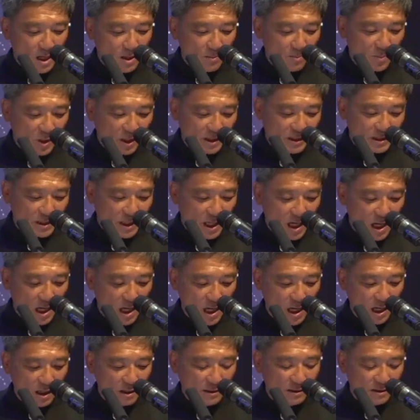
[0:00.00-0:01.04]
But
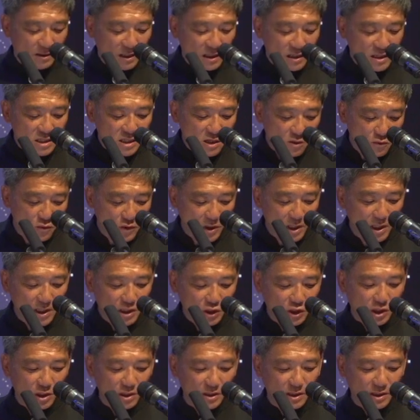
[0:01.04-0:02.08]
this new
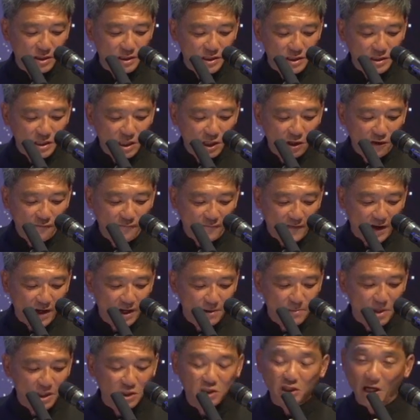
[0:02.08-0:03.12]
religion is still very
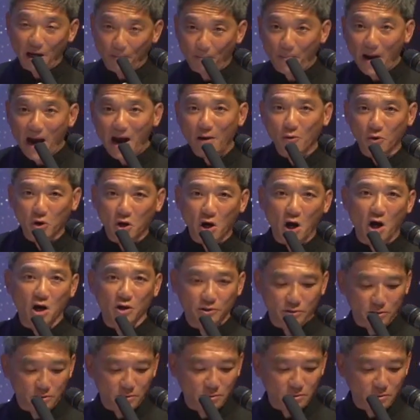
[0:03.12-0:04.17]
much about
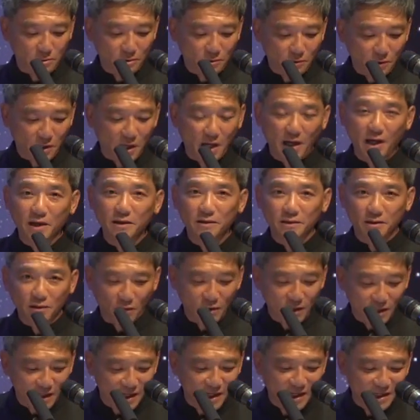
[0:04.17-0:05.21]
God, okay? So
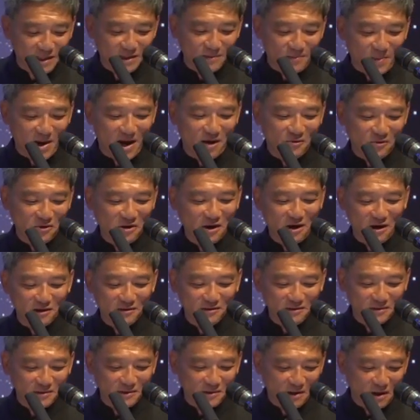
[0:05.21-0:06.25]
it is about God.
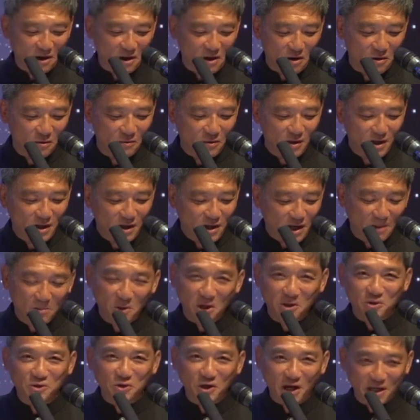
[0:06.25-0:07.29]
So I'm
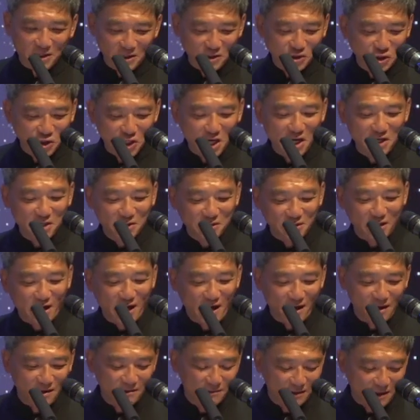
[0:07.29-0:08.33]
not trying to change
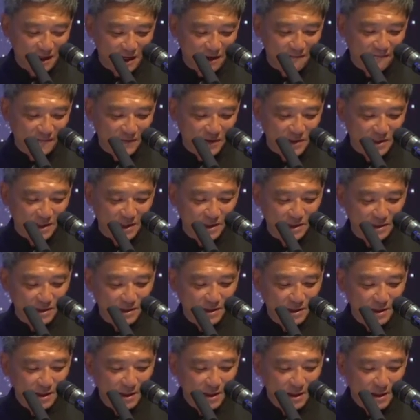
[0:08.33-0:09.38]
that emphasis.
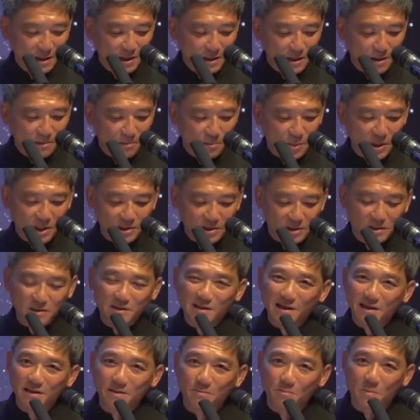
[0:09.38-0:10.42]
But
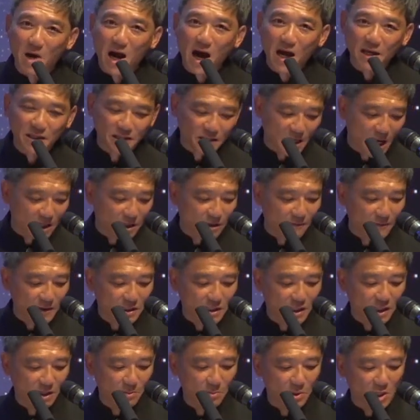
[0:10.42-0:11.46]
in my scientific
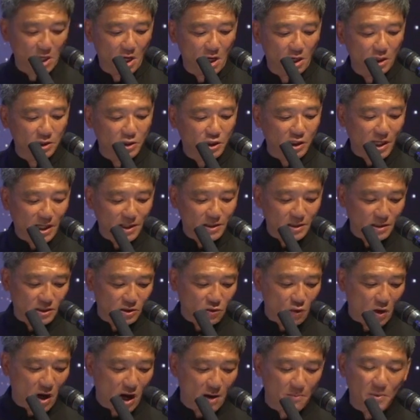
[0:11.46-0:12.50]
terminology, I
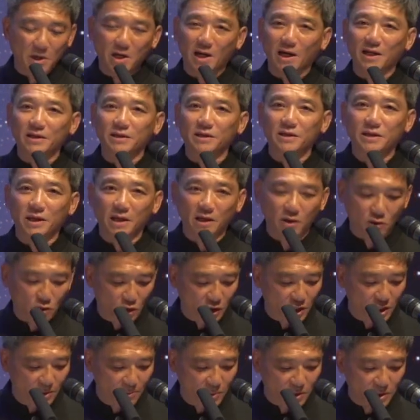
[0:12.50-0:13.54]
describe it as a single
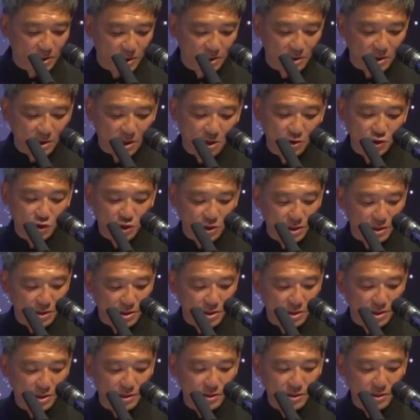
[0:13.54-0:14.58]
omnipotent
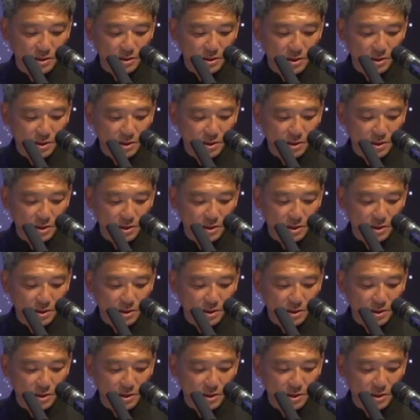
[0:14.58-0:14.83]
consciousness.